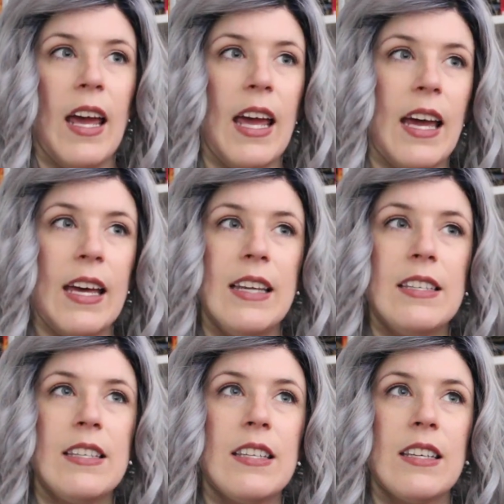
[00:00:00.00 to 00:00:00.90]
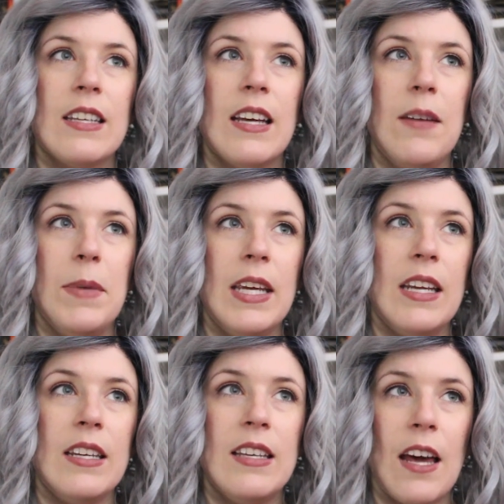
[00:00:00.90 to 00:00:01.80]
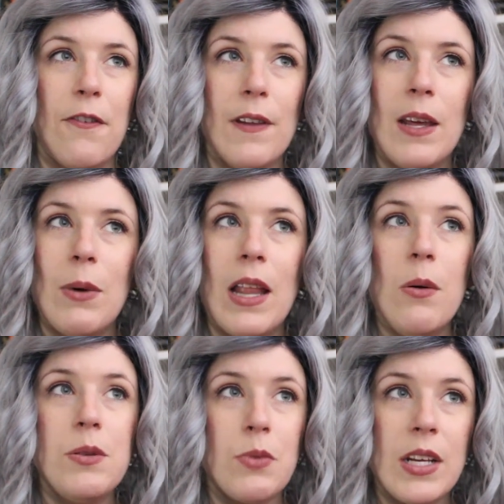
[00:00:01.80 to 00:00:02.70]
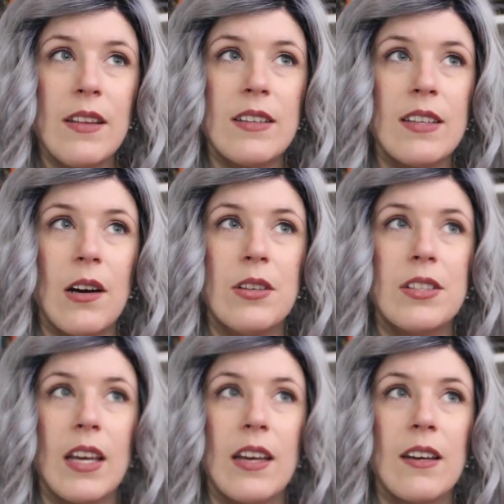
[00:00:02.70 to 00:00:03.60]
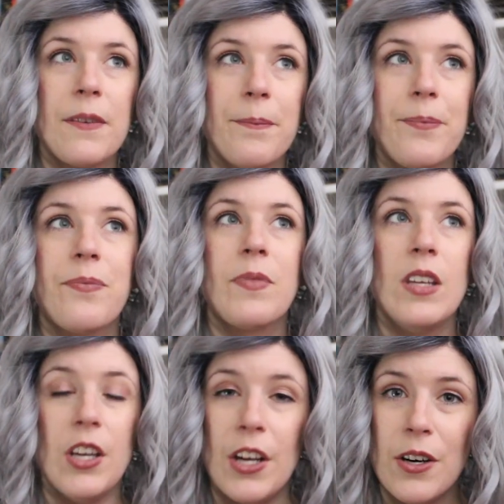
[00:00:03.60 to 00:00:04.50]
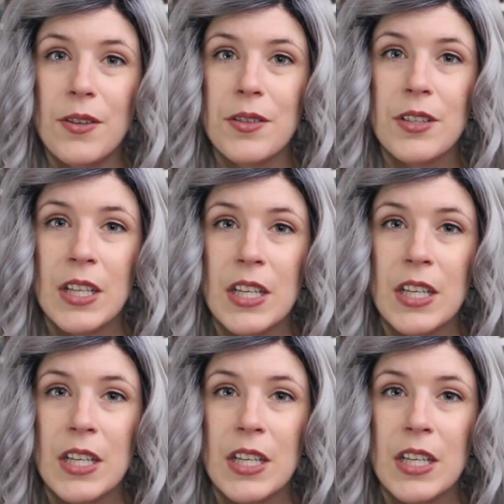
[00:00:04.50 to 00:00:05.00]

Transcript: And I mean, definitely while I was reading this, I was like, you know,